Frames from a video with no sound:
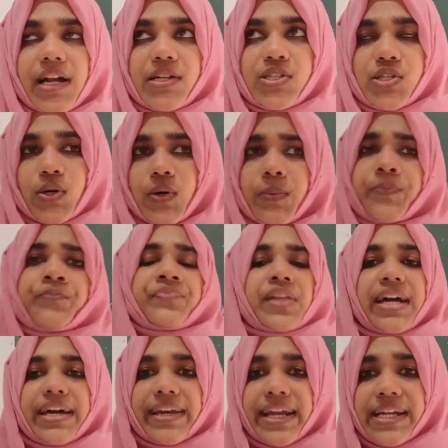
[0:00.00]
also
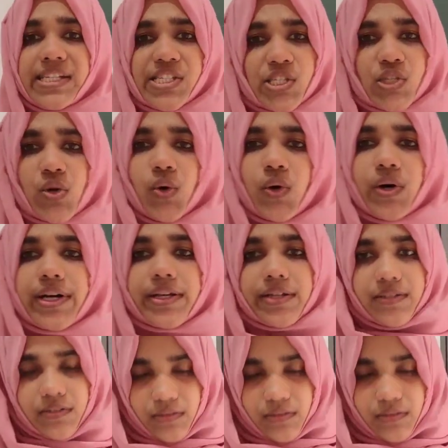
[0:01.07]
runs scored